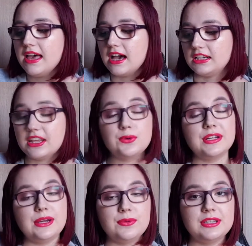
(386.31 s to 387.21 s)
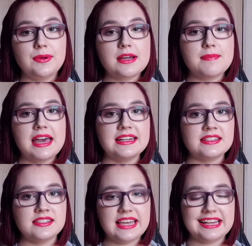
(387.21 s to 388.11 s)
Another one I really recommend
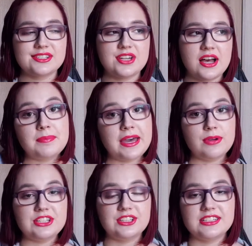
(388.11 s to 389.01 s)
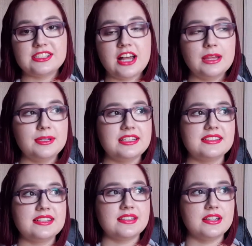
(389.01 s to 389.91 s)
is The X-Dog by Rachel Lynn Solomon.
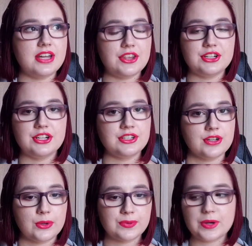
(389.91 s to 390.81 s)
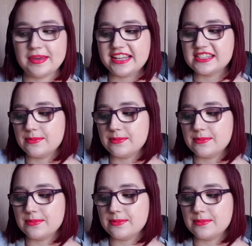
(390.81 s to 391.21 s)
This is another adult romance.